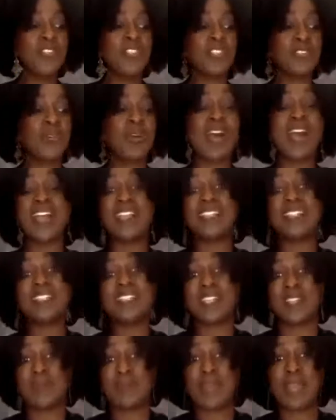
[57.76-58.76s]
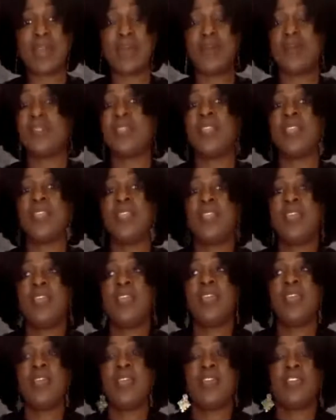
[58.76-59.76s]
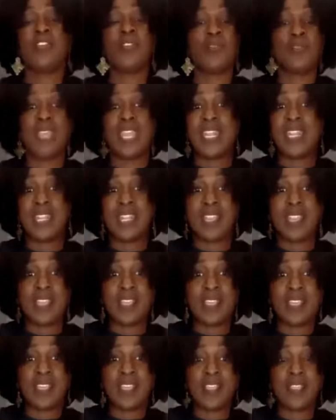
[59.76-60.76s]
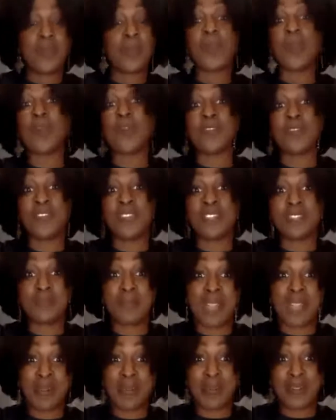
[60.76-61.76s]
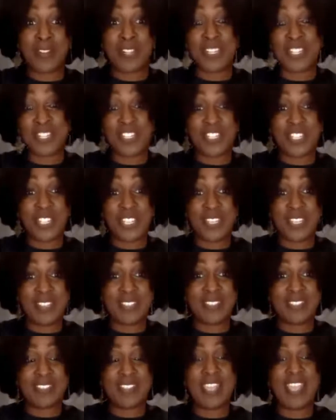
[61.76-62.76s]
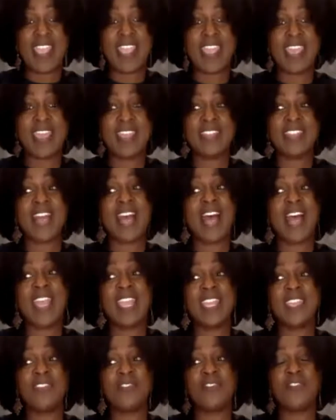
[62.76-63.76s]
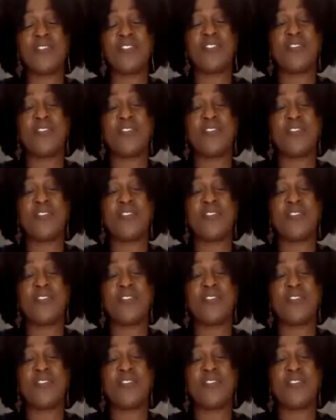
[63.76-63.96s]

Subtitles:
So I set about creating the perfect macaroni and cheese. And I have